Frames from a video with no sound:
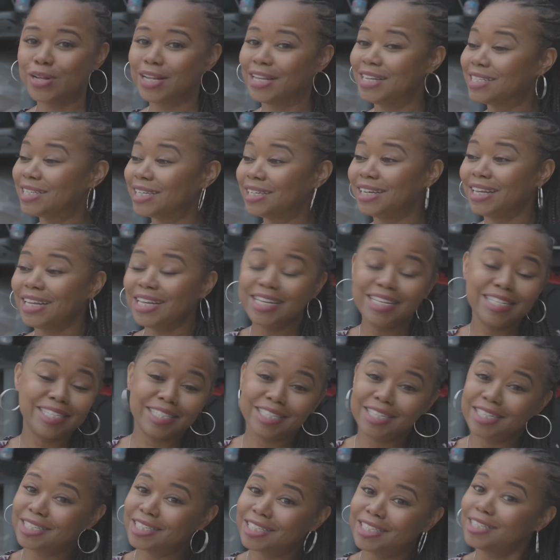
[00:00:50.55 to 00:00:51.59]
isn't
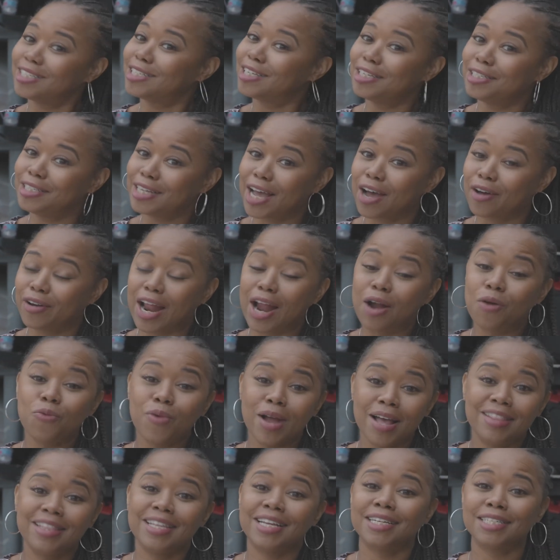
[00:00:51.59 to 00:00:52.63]
easiest to sit down. I
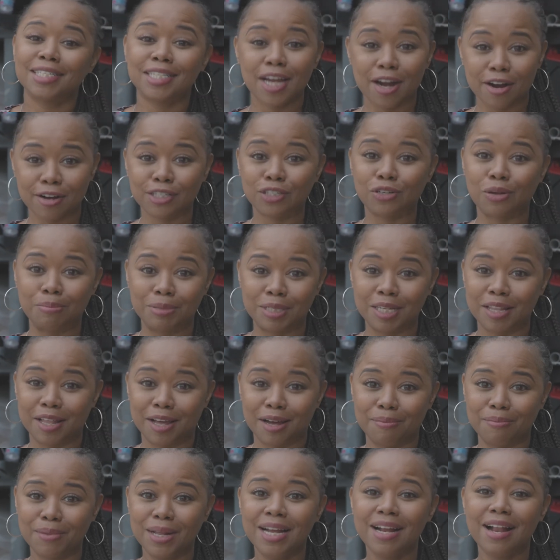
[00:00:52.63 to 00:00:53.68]
read the entire script to
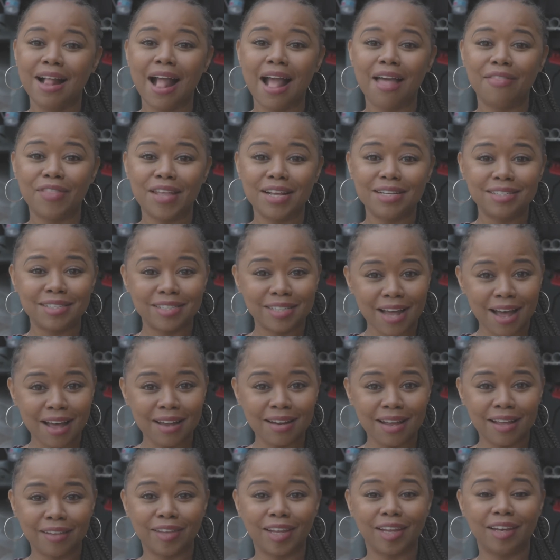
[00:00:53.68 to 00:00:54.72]
them, and they sat
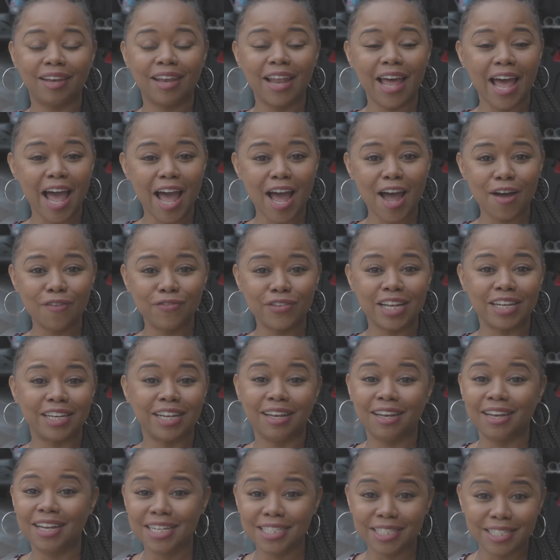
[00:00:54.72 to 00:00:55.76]
and they laughed and they
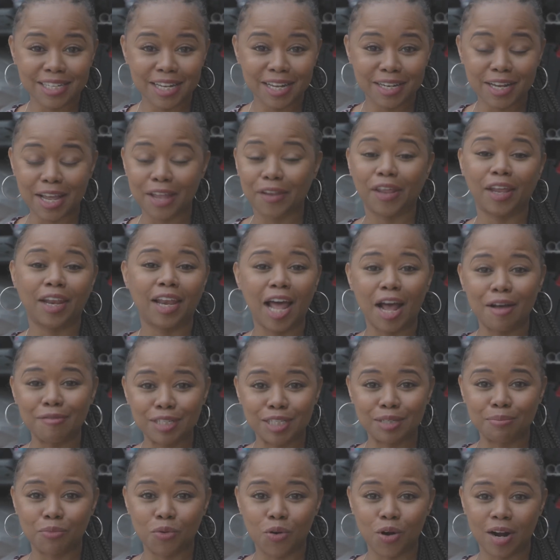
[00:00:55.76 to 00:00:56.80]
listened and they laughed
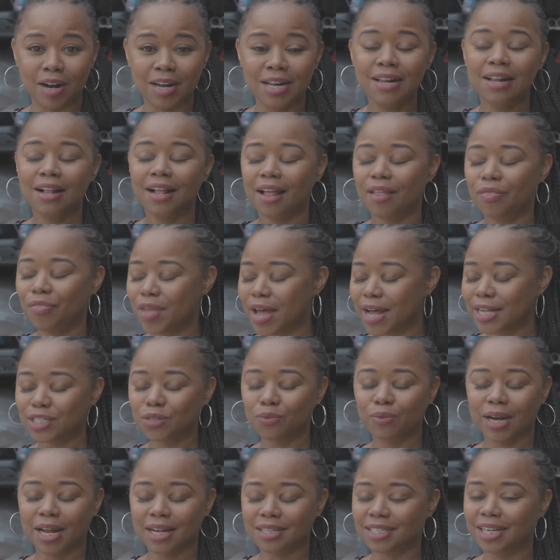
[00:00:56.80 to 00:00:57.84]
some more, and that's
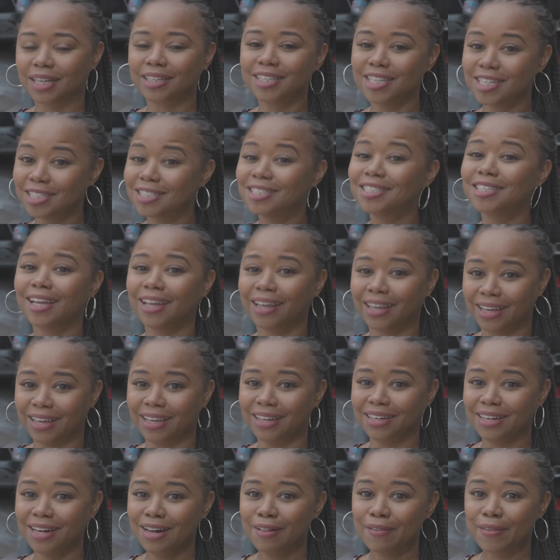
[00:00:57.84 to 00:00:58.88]
when I was like, "This is a hit."
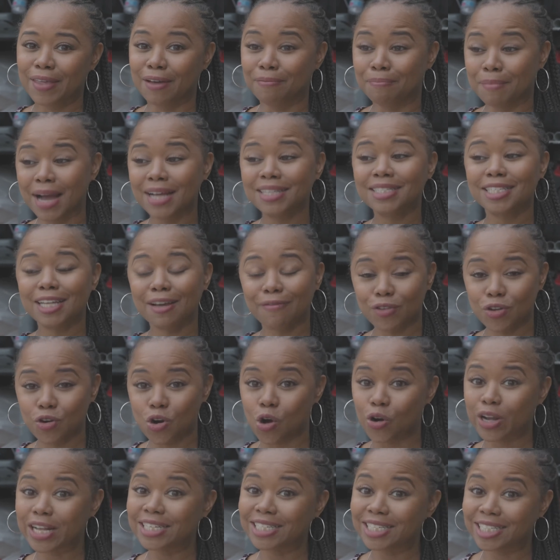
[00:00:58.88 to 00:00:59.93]
If my
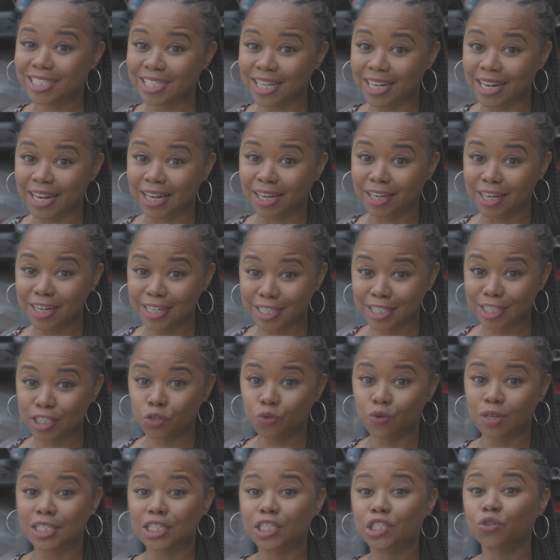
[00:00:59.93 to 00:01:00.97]
seven-year-old could sit and listen
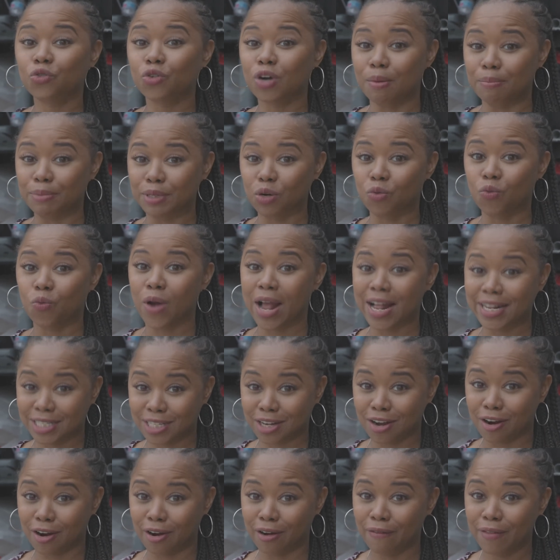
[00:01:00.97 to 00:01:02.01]
to a script read to
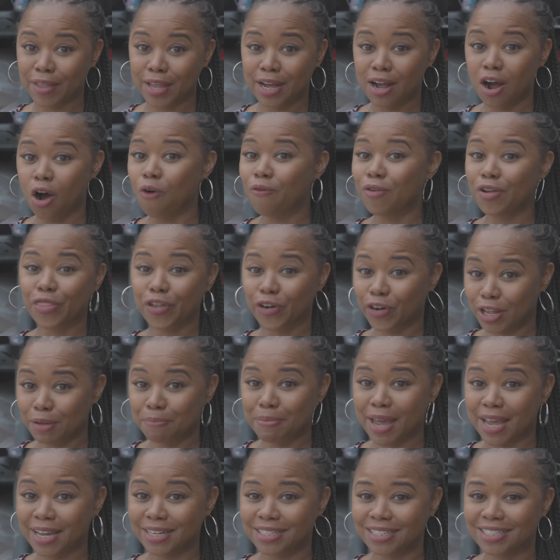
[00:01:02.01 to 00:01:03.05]
her over 30
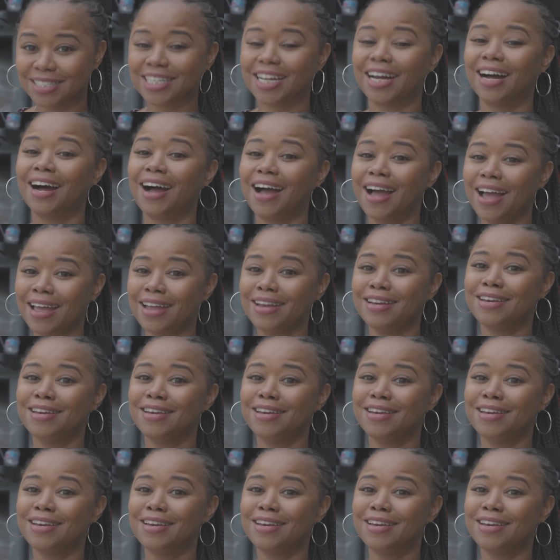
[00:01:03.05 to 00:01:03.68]
pages, I